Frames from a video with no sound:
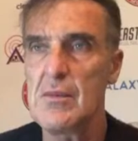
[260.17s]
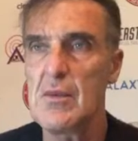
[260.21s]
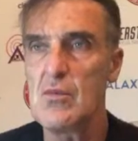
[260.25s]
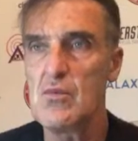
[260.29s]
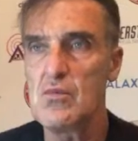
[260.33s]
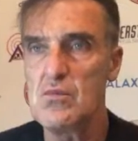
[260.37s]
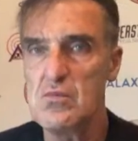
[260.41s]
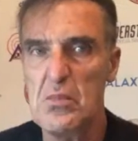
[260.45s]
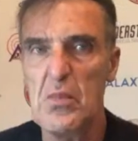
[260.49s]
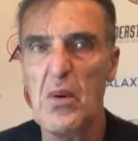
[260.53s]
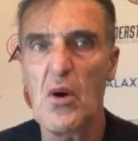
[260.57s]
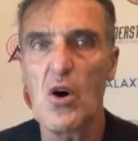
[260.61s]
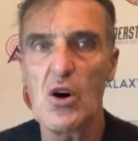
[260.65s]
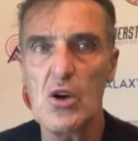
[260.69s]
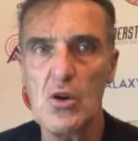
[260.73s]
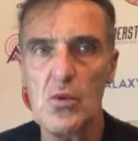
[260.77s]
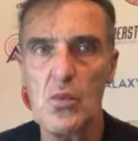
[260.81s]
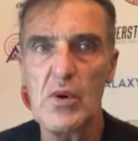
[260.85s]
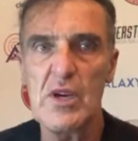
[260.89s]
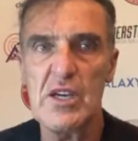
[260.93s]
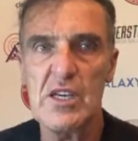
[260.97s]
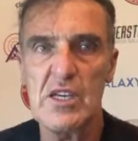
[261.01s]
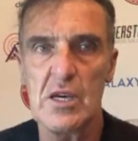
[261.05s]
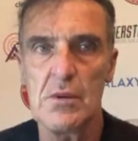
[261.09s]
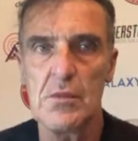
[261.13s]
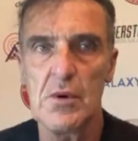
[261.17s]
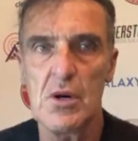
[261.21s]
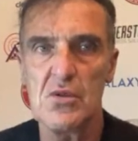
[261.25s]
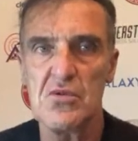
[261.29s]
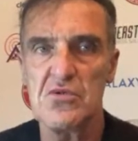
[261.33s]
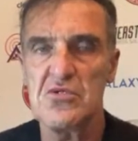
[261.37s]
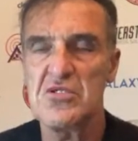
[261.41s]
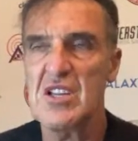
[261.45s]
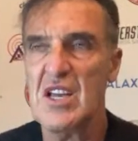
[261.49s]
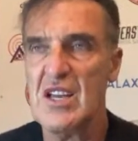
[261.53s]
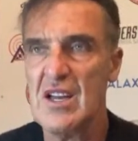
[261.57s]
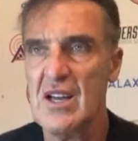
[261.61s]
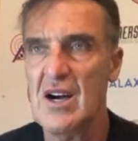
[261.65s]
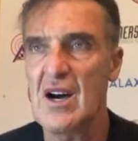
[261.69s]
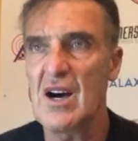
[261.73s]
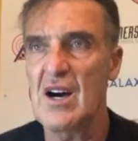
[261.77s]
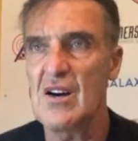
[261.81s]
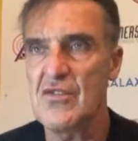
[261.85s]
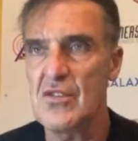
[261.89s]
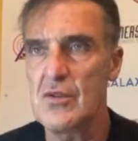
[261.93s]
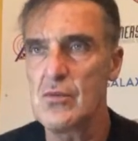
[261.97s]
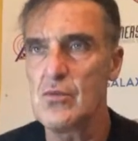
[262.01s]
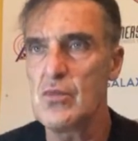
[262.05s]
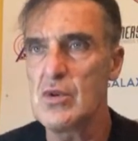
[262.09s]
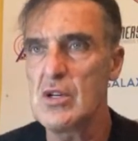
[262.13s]
And boy, we came out second
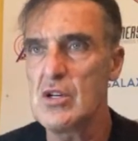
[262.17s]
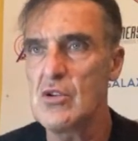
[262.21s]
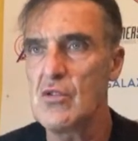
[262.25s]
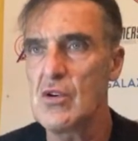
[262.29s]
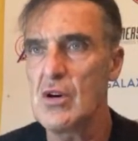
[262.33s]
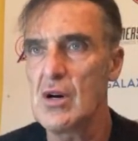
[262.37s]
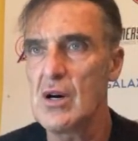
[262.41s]
half and we